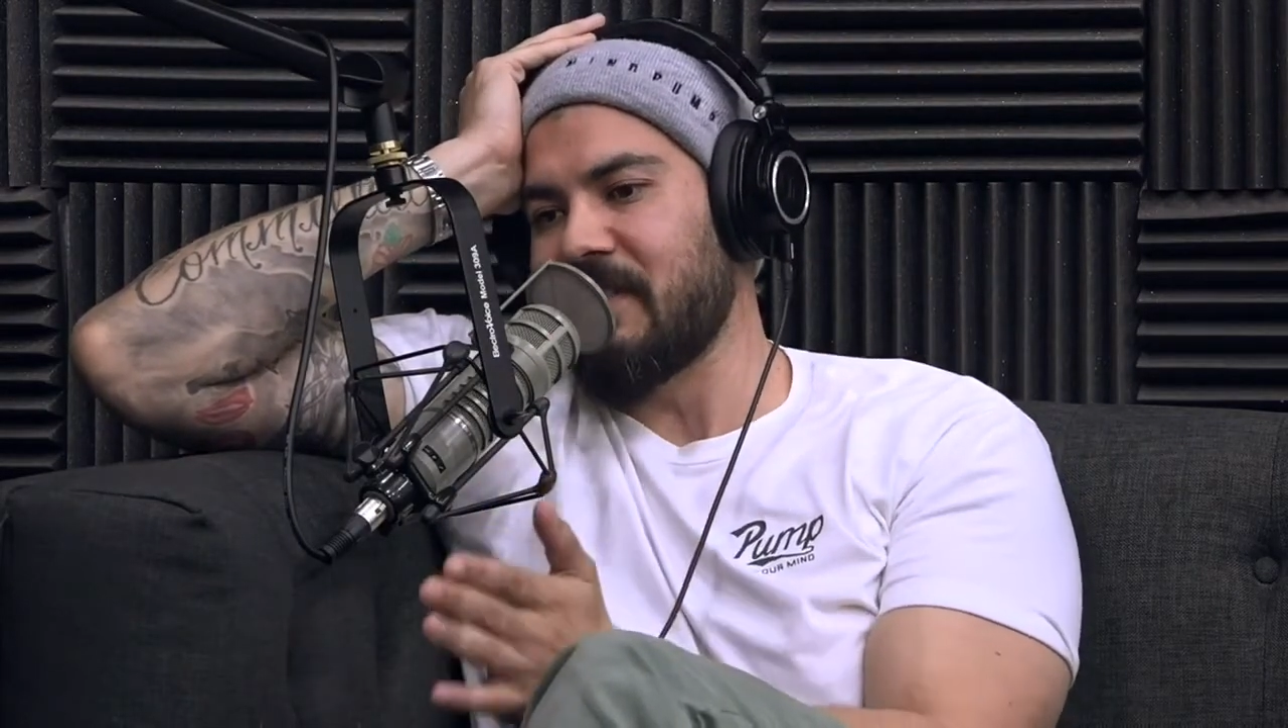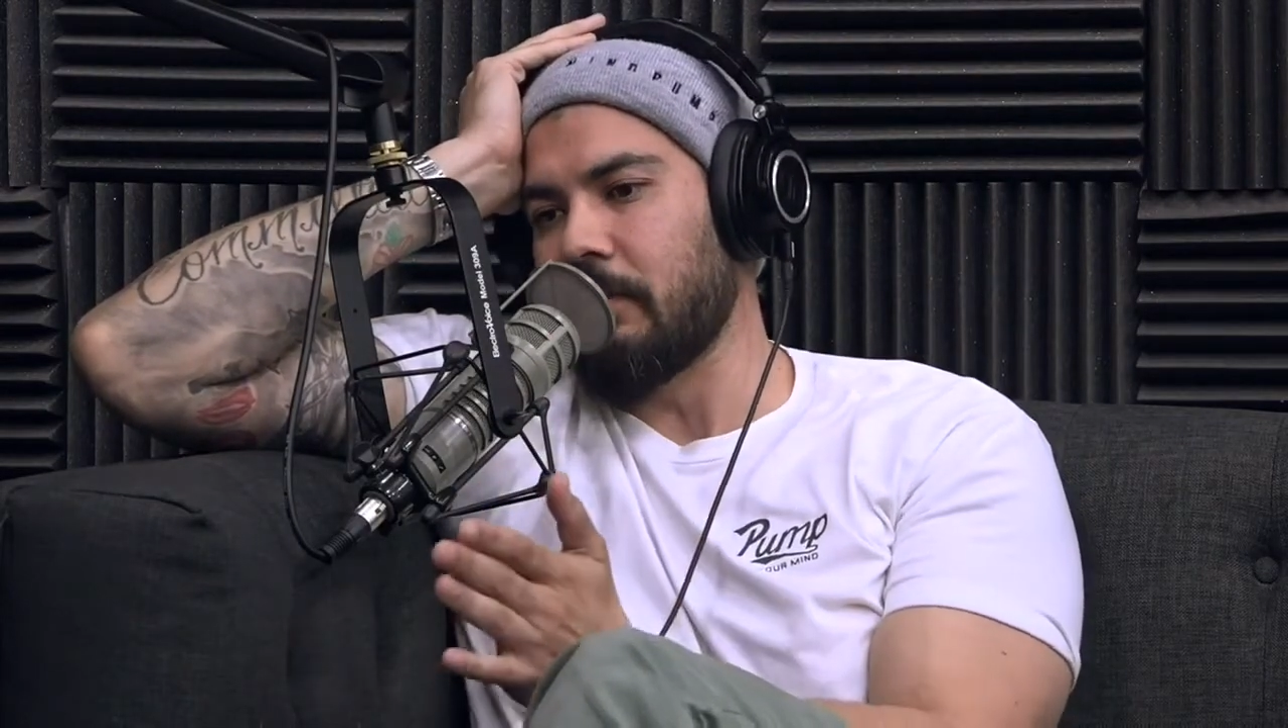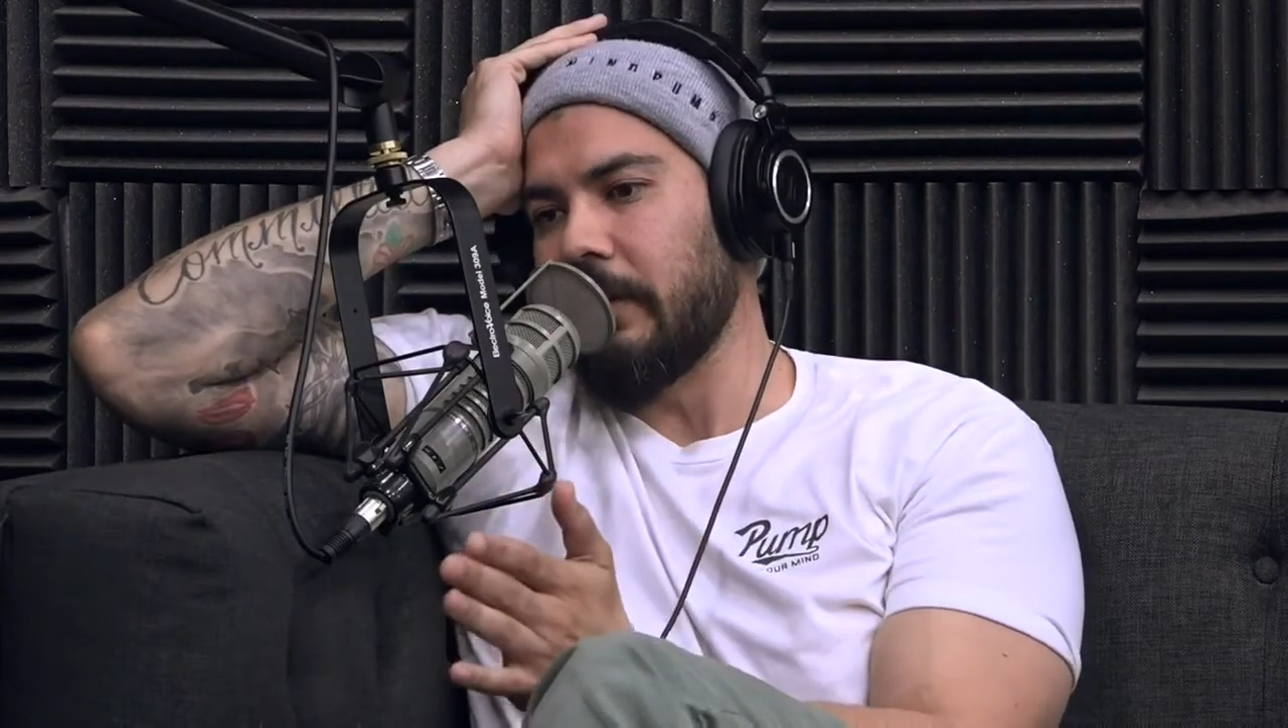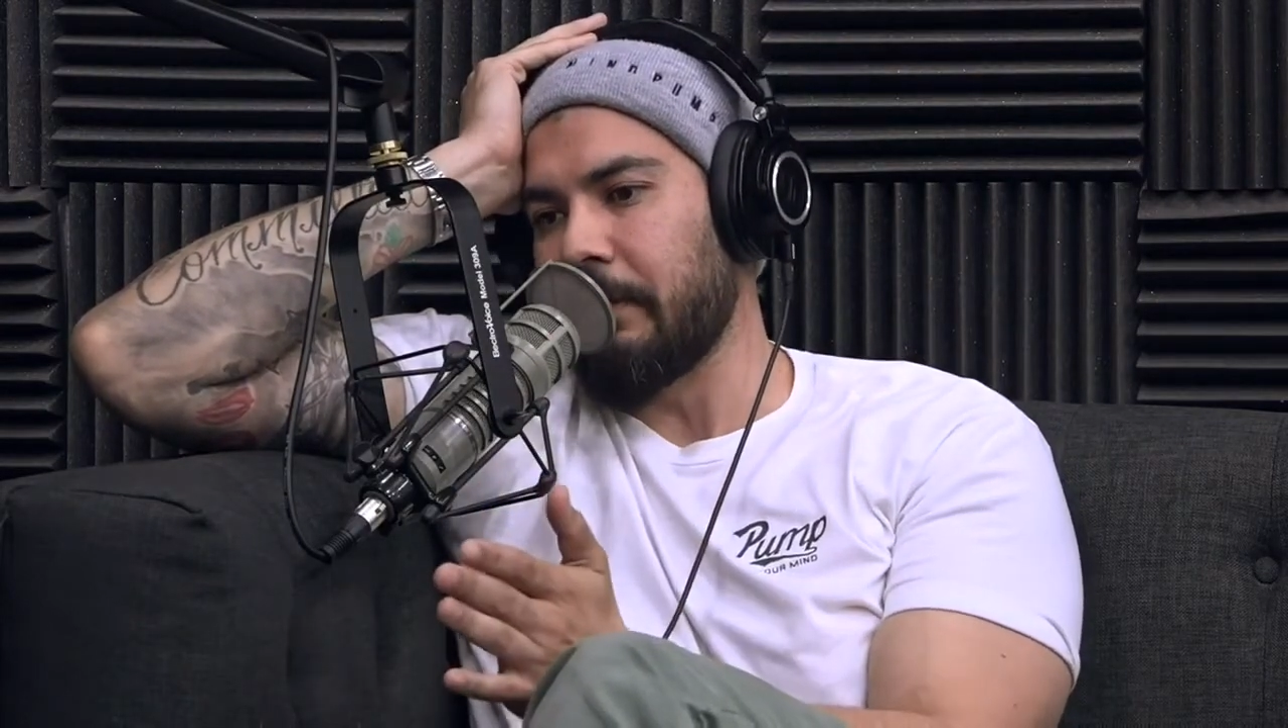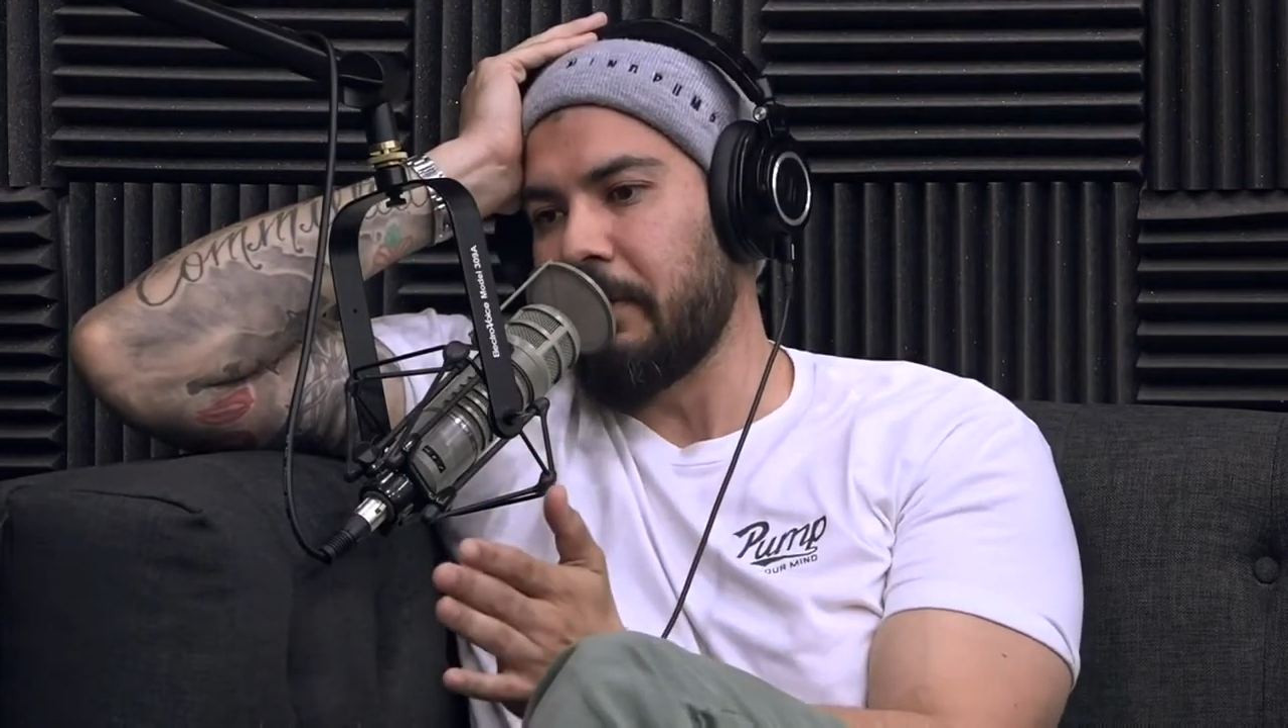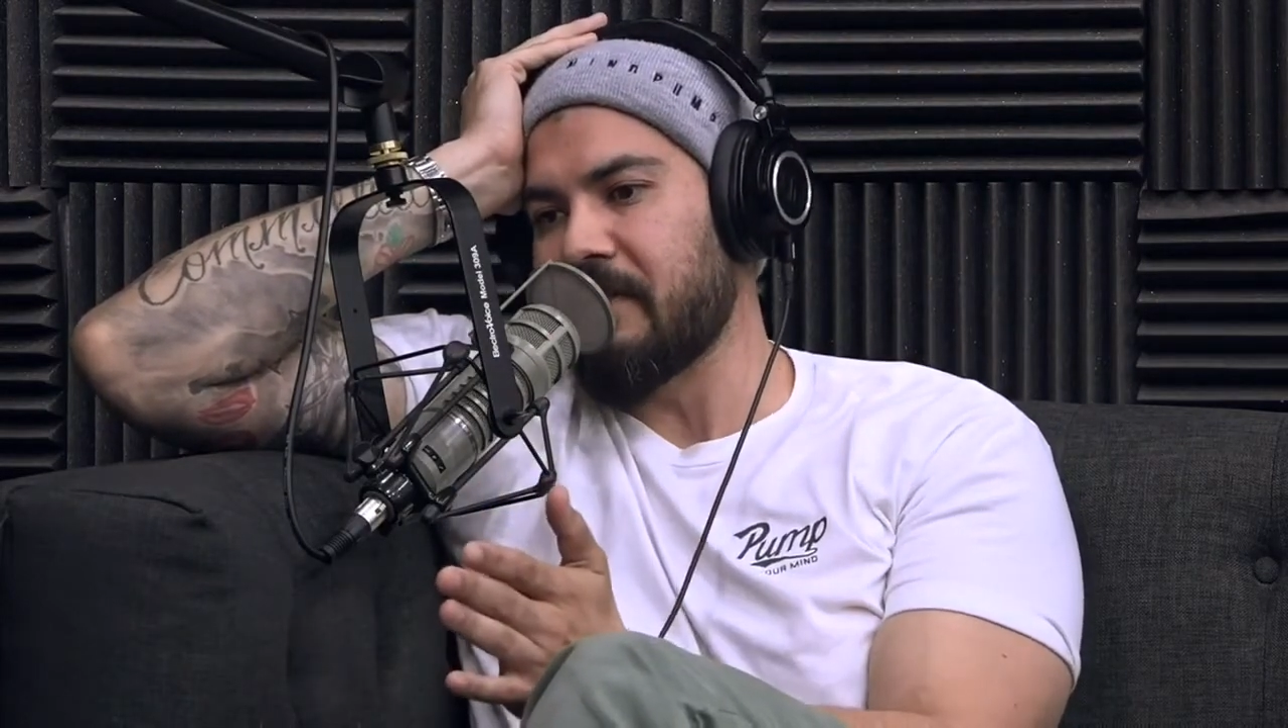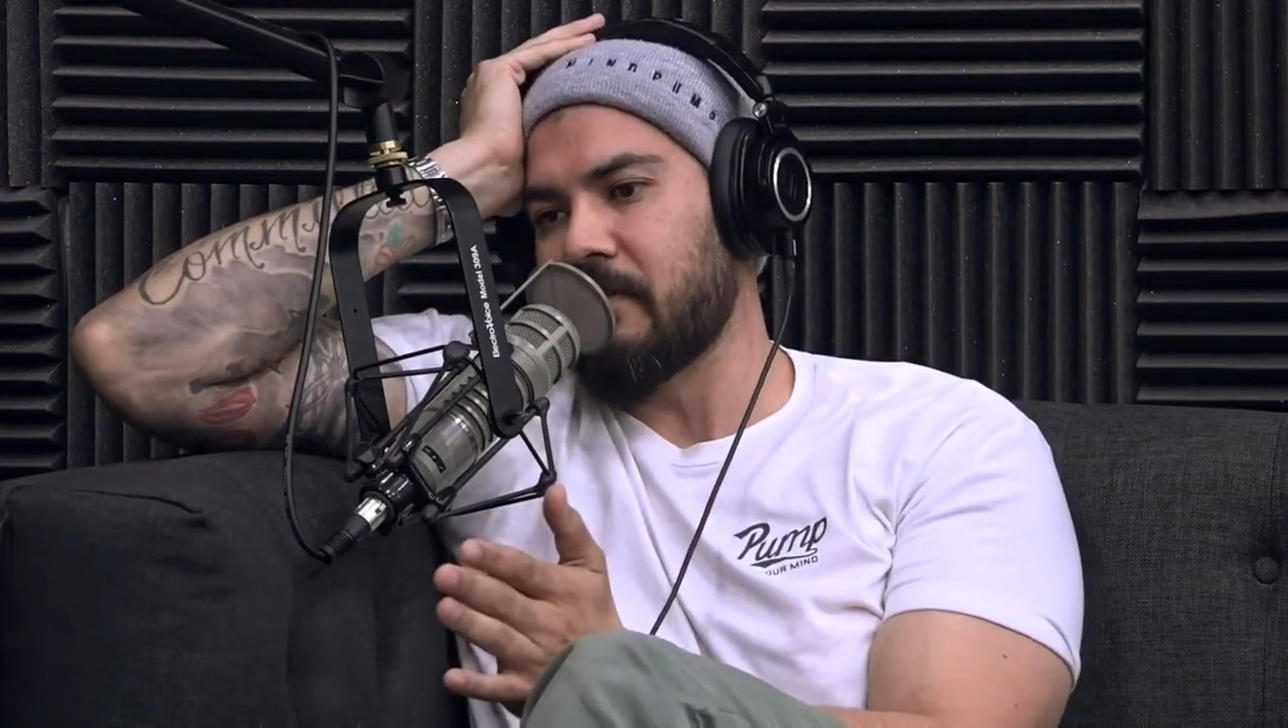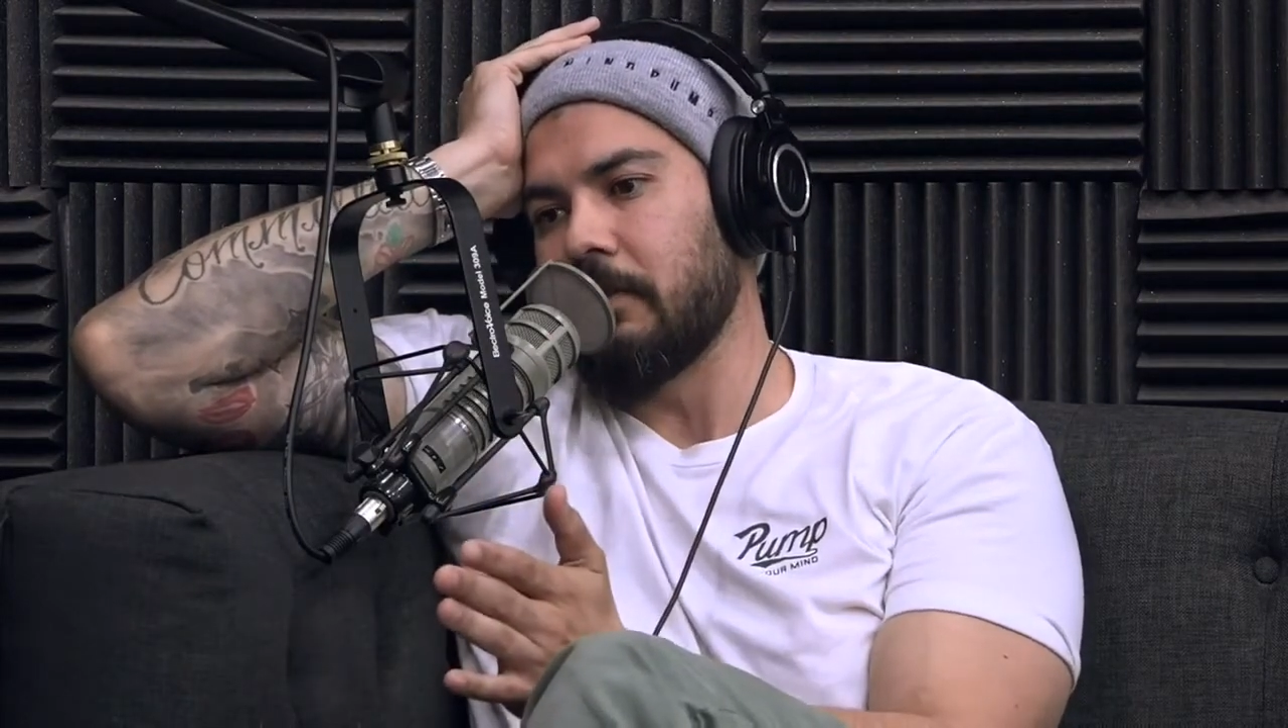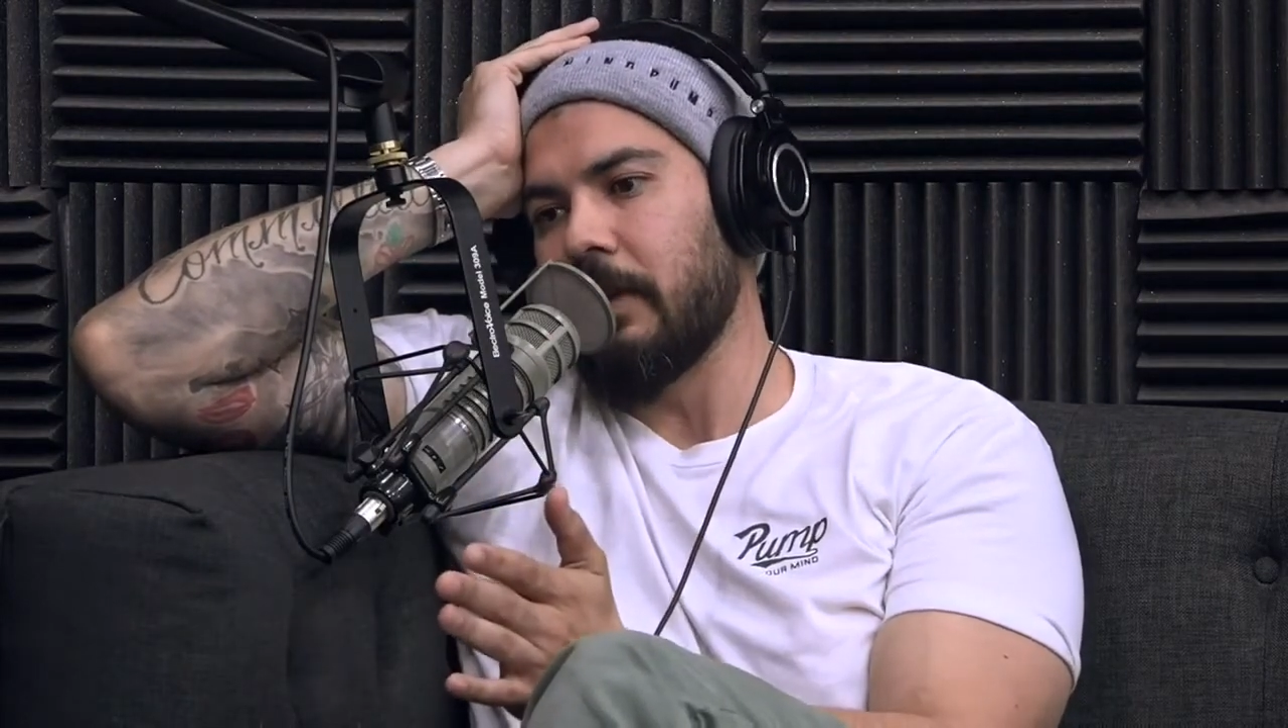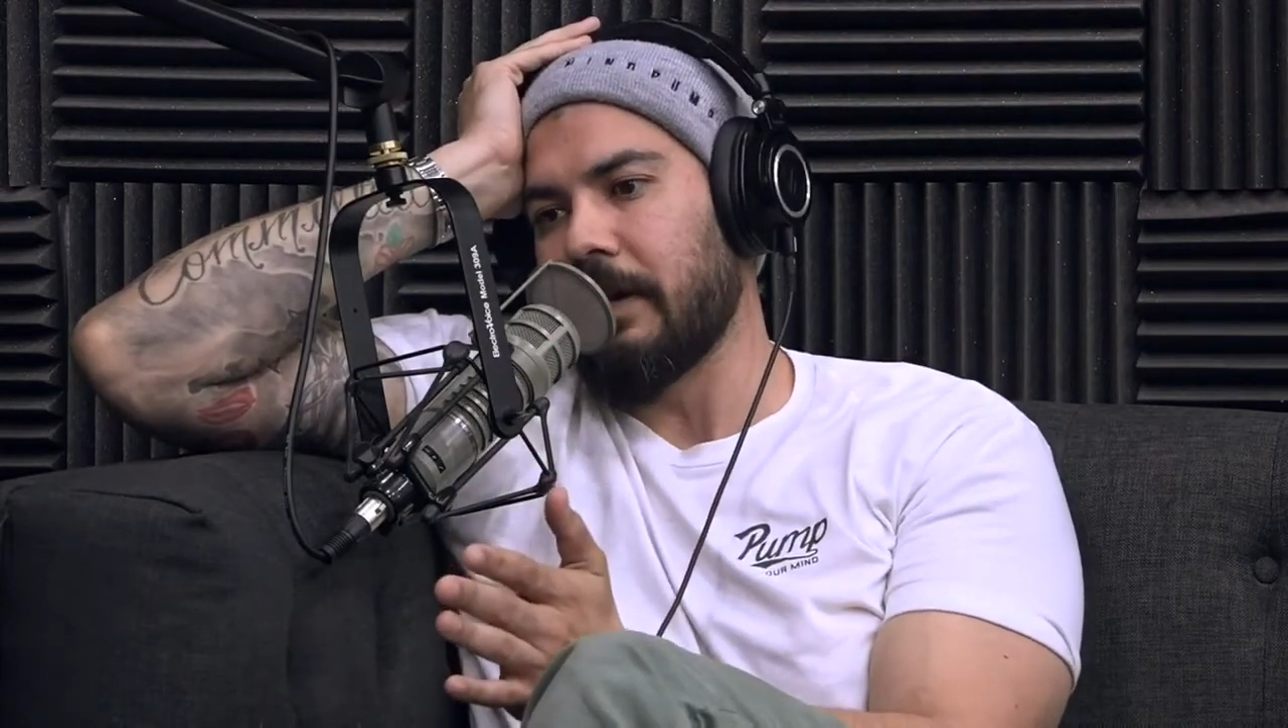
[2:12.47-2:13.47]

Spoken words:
single leg pistol.